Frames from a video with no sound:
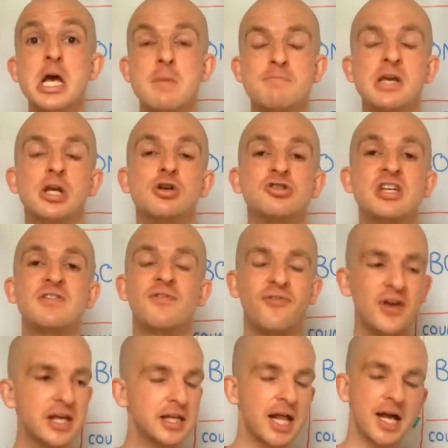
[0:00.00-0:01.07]
because he's
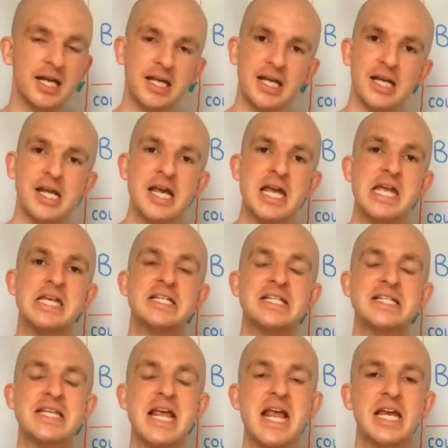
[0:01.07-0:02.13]
feeling like he's
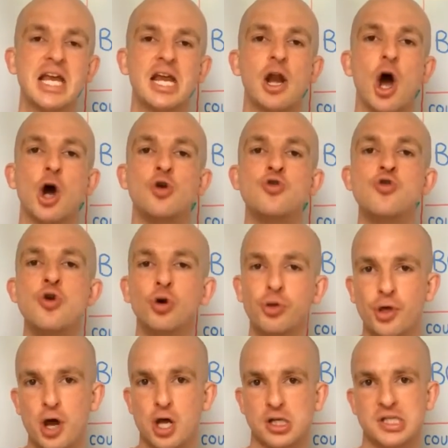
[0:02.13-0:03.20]
taking
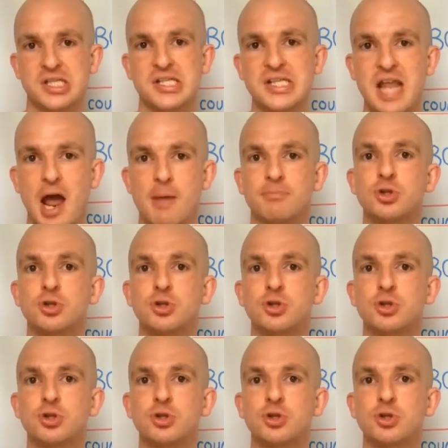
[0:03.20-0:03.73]
another step